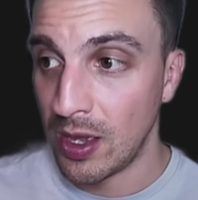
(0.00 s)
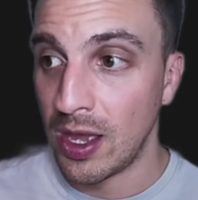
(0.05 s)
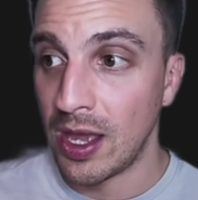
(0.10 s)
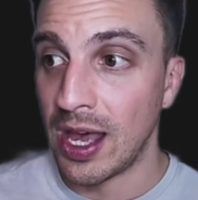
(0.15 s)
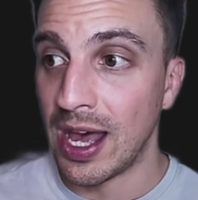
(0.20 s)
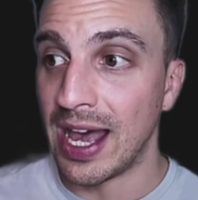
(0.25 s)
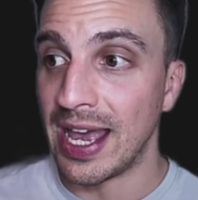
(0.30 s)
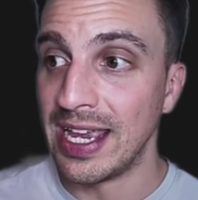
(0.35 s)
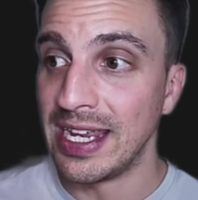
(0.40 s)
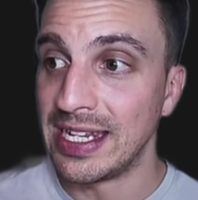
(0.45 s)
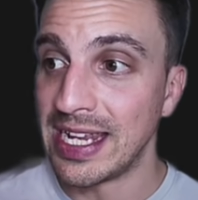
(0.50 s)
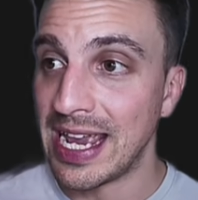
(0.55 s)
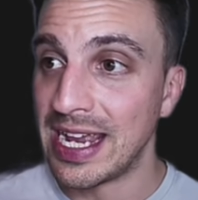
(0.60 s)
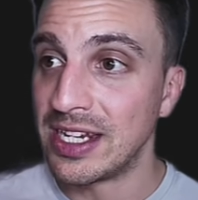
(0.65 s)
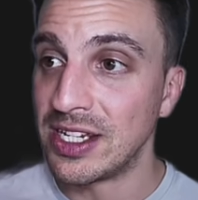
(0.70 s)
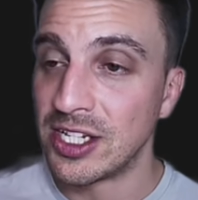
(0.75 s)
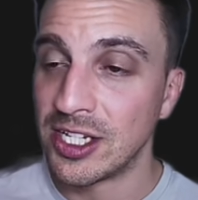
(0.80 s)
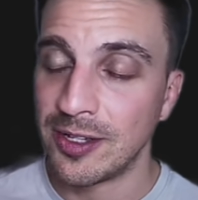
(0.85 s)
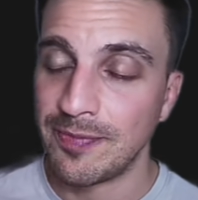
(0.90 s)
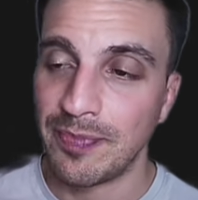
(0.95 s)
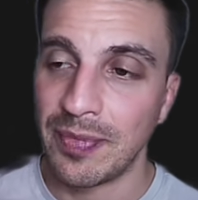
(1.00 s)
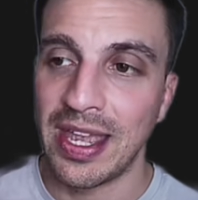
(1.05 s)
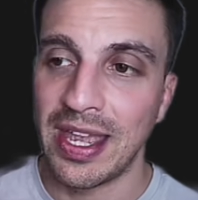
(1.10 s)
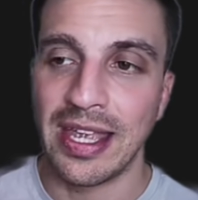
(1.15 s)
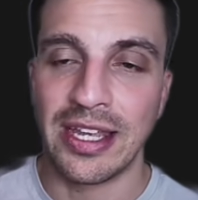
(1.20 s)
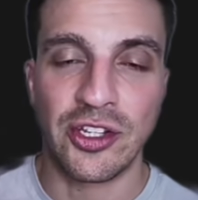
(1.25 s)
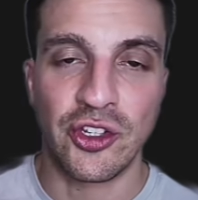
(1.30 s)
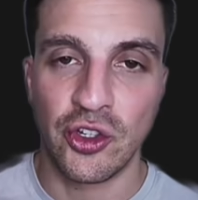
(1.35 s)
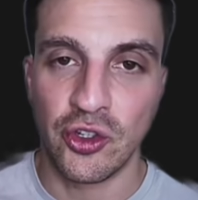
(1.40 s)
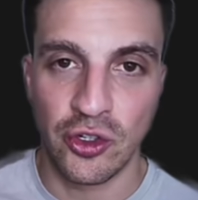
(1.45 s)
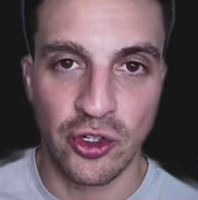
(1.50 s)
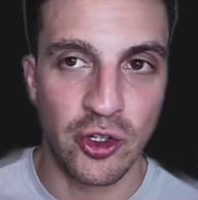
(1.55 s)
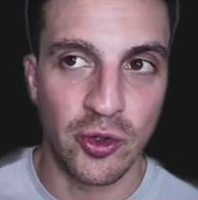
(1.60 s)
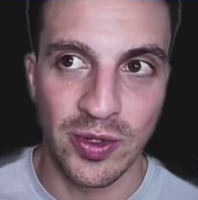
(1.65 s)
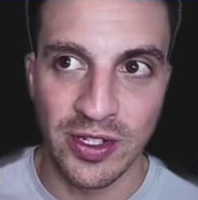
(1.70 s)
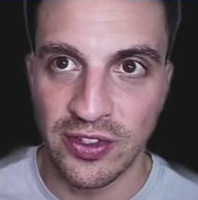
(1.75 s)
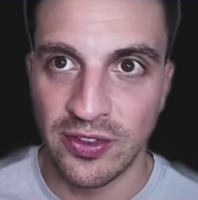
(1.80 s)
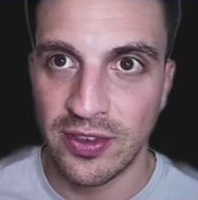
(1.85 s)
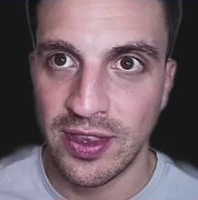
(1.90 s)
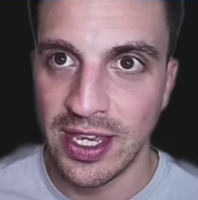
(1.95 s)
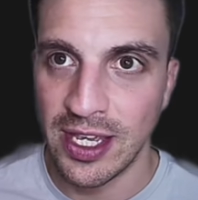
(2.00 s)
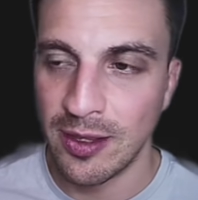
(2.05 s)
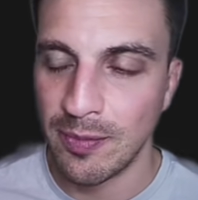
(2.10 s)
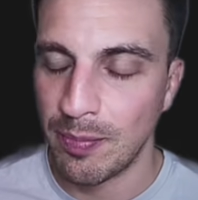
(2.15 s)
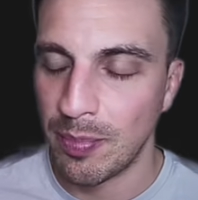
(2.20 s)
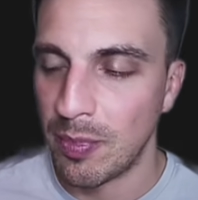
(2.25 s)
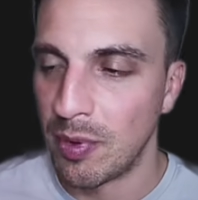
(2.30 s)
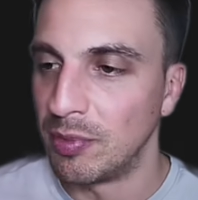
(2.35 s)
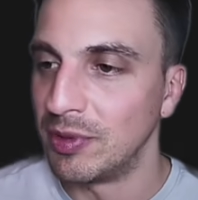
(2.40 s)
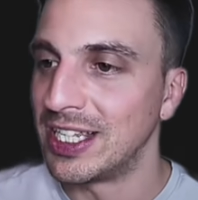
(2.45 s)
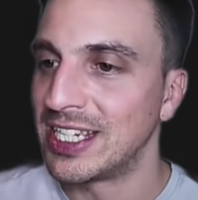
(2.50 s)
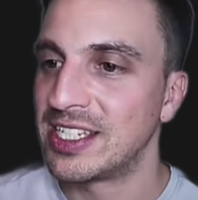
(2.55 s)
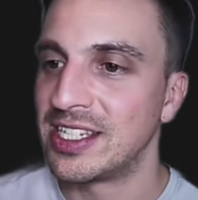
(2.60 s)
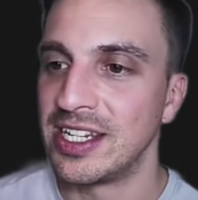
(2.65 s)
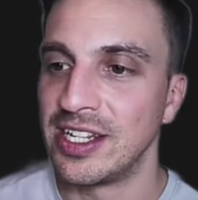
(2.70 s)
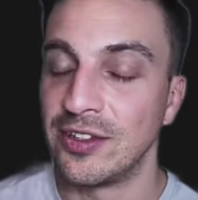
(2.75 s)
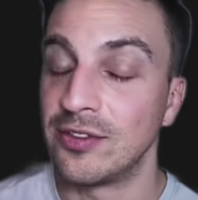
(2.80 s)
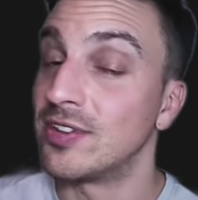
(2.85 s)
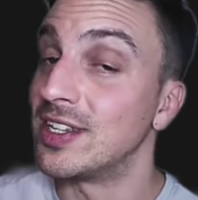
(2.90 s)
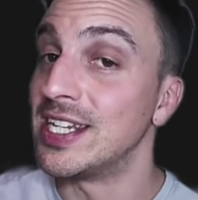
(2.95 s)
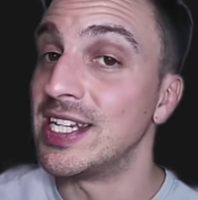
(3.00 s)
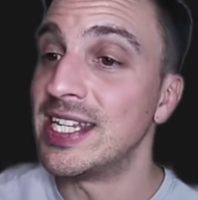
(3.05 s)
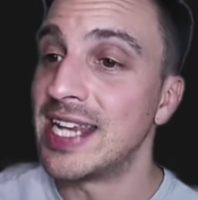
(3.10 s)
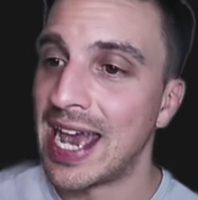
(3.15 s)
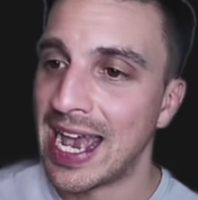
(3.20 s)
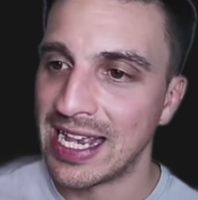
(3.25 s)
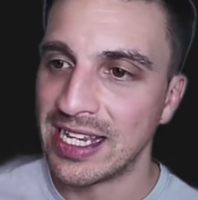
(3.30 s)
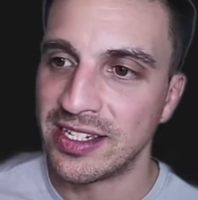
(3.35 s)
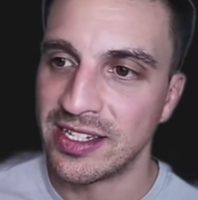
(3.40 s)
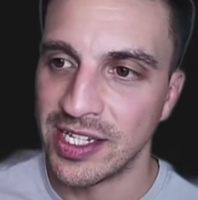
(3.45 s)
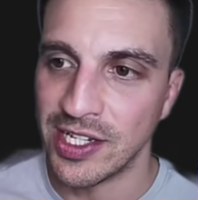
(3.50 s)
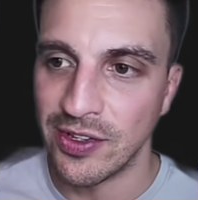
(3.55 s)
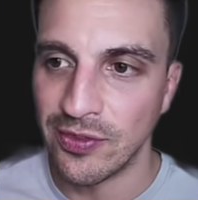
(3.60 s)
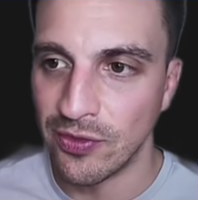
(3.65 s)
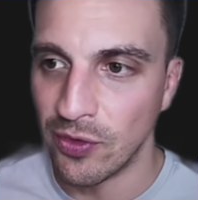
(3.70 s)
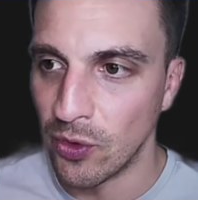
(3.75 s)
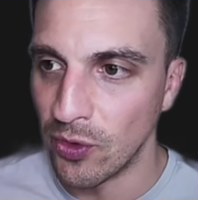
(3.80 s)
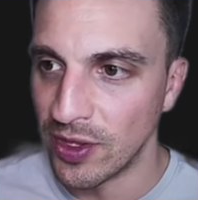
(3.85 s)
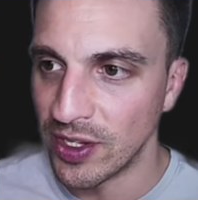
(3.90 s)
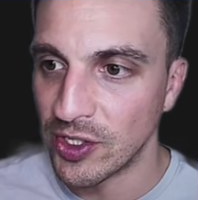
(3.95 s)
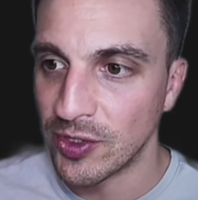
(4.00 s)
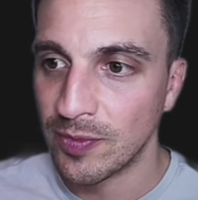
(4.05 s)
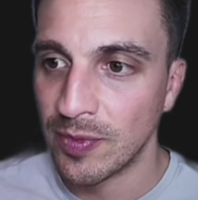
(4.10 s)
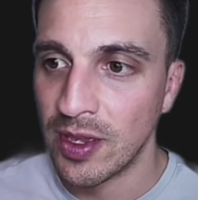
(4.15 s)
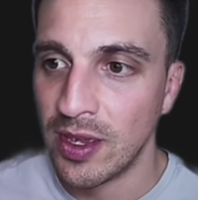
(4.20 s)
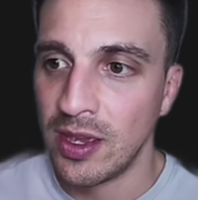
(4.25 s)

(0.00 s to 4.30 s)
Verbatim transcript: I hit enter, it should do its thing. Perplexity is fantastic for this.